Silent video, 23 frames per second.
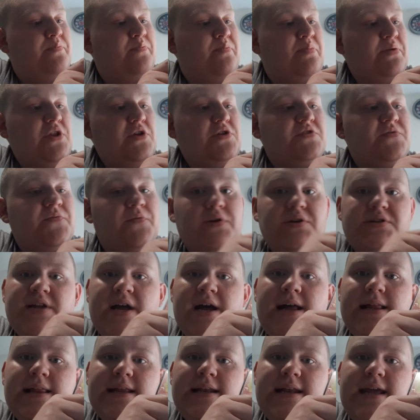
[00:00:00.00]
Blue's first
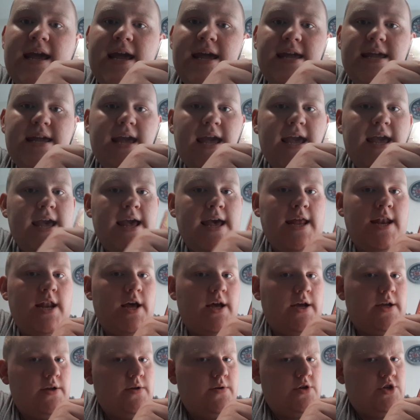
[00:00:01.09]
holiday and
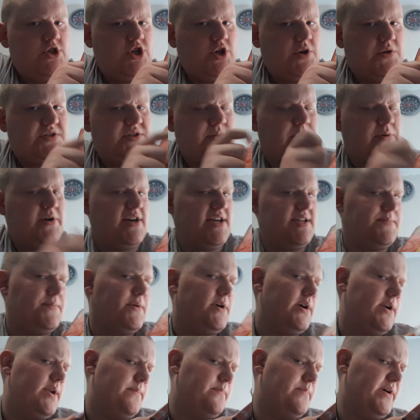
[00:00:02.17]
Joe's surprise
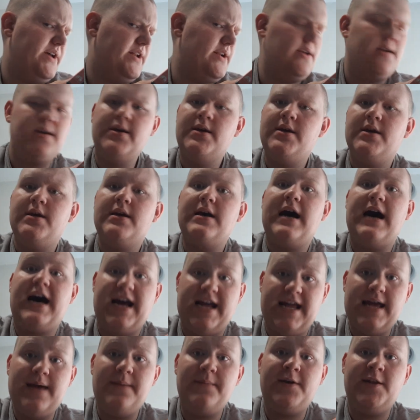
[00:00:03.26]
party. But
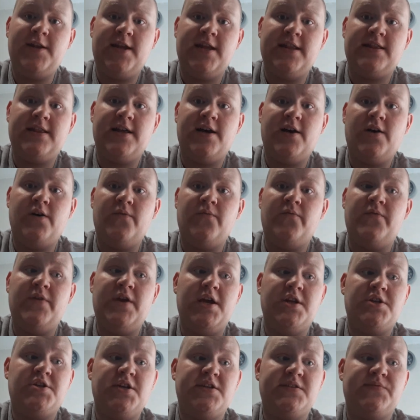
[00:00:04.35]
I am going to get the
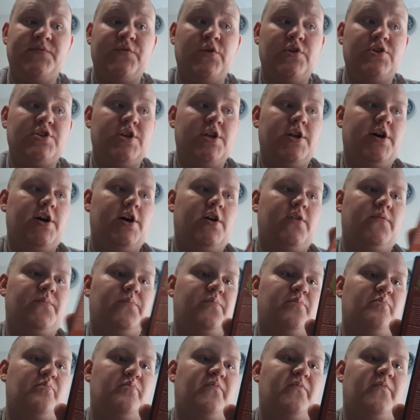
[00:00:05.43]
VHS version of
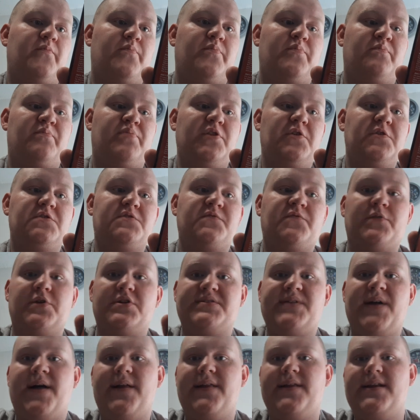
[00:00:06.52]
Blue's
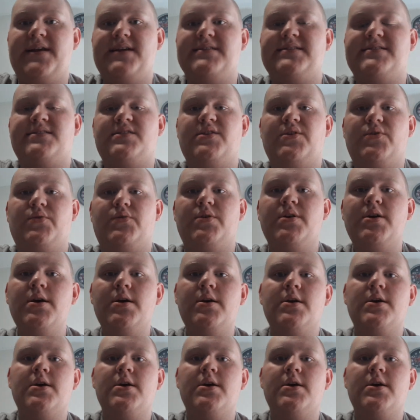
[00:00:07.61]
first holiday soon.